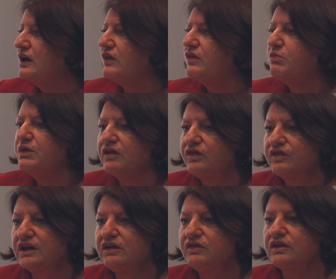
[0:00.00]
in the big
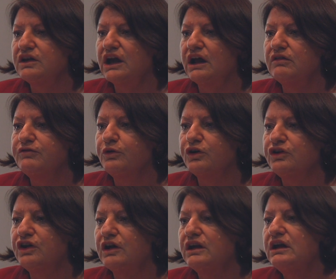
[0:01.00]
cities in
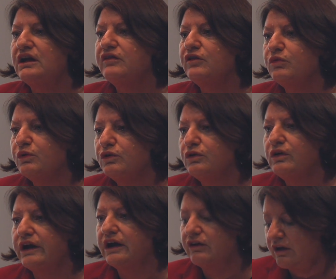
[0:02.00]
California, in the rural
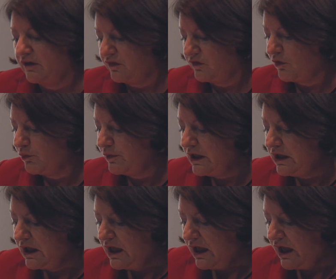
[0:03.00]
areas. So
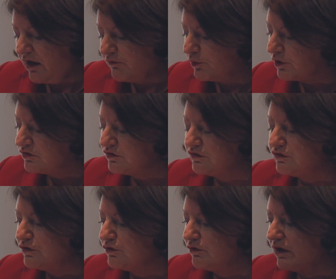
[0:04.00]
we have work to
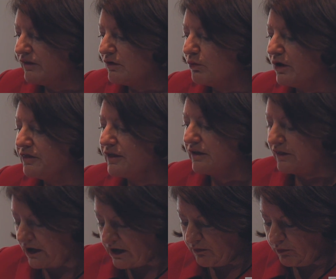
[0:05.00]
do, and the one thing
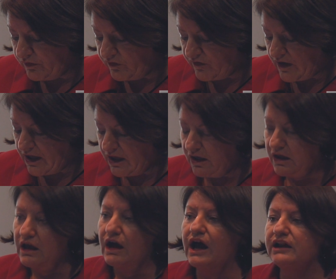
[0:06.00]
that I would say,
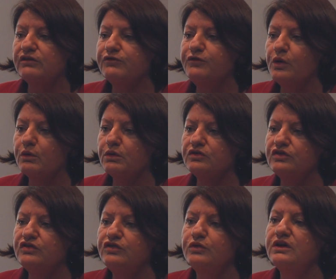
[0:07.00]
I look forward
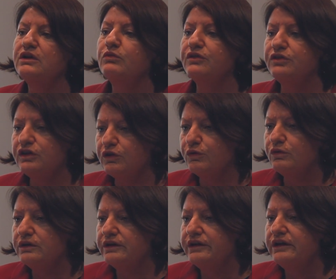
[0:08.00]
to doing it with
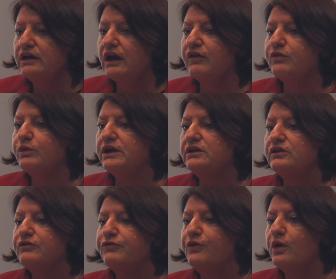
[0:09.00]
you. As we
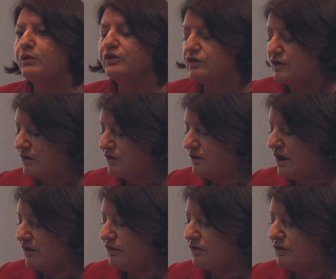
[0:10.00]
look forward to this
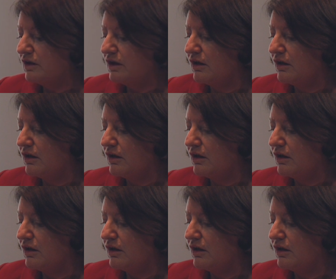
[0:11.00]
next